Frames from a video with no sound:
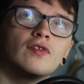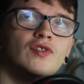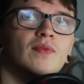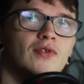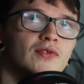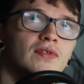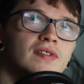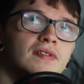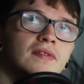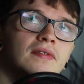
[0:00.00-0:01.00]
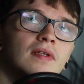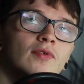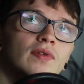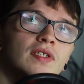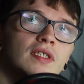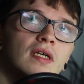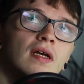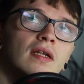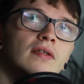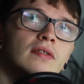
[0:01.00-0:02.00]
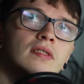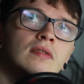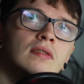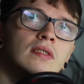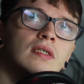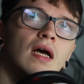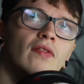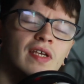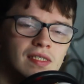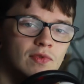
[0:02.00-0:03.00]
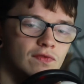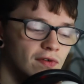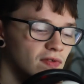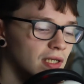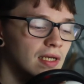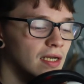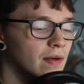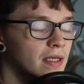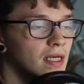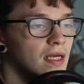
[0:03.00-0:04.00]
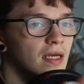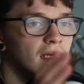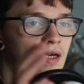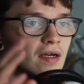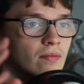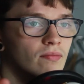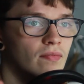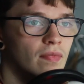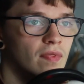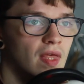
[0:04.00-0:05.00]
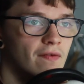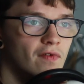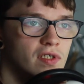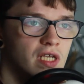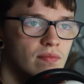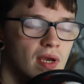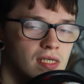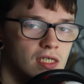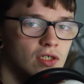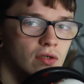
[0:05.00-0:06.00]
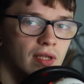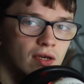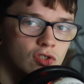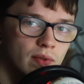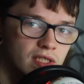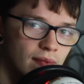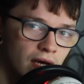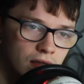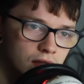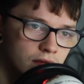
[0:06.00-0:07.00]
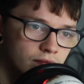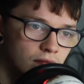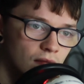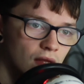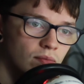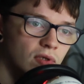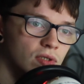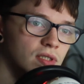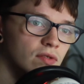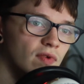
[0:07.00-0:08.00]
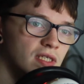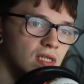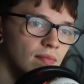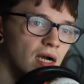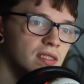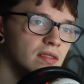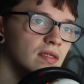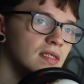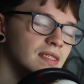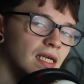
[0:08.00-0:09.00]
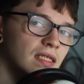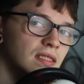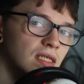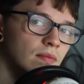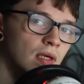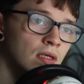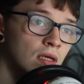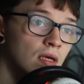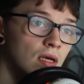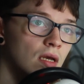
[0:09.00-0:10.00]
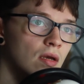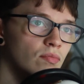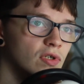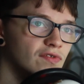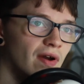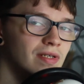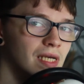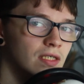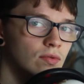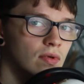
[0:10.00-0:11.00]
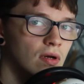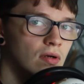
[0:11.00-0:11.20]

two modules I'm doing this year, and I think it's M250. Anyway, their first TMA is actually only out of 20 marks, because the rest of the marks are in the second TMA. But as far as I knew,